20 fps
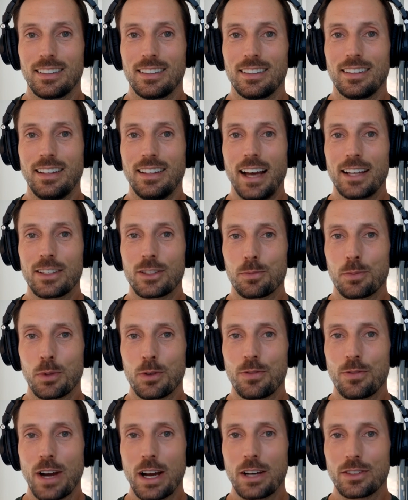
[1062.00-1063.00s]
That's a
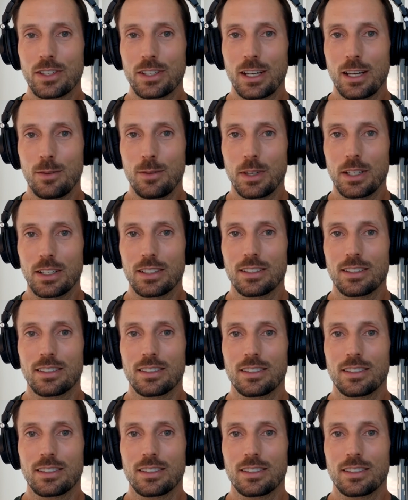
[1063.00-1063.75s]
profound statement.